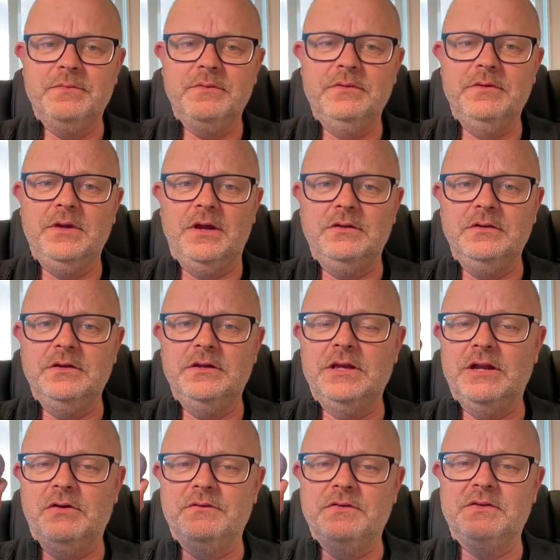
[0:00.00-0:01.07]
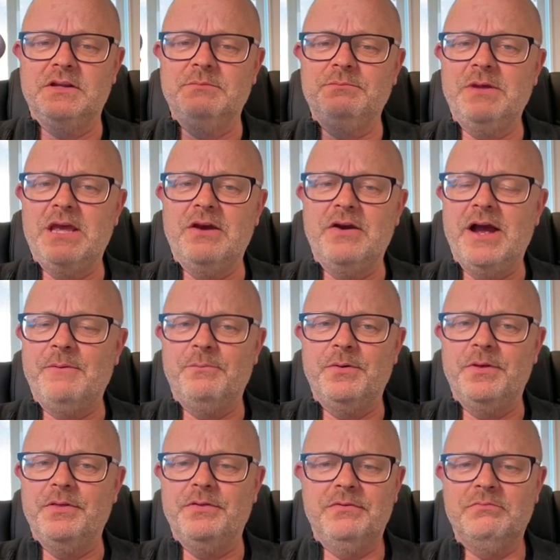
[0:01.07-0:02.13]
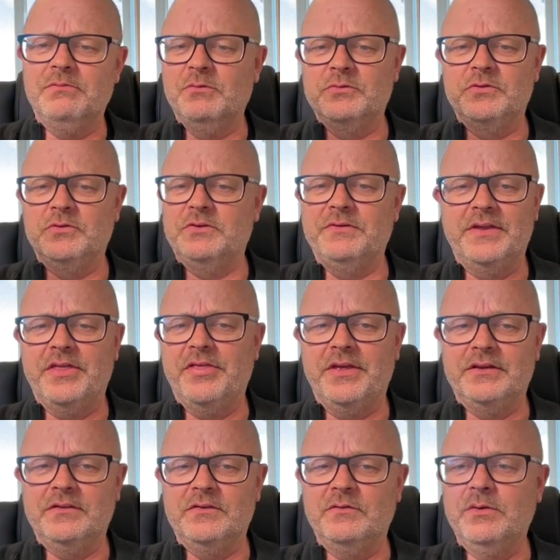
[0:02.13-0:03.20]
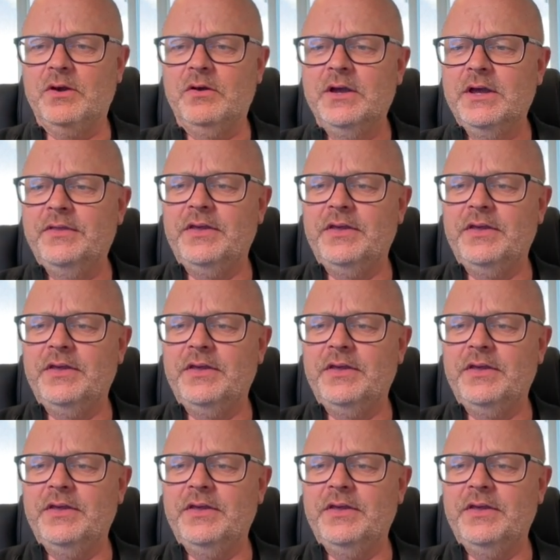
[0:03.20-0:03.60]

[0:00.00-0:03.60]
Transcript: you can obviously pair up with all sorts of other things as well.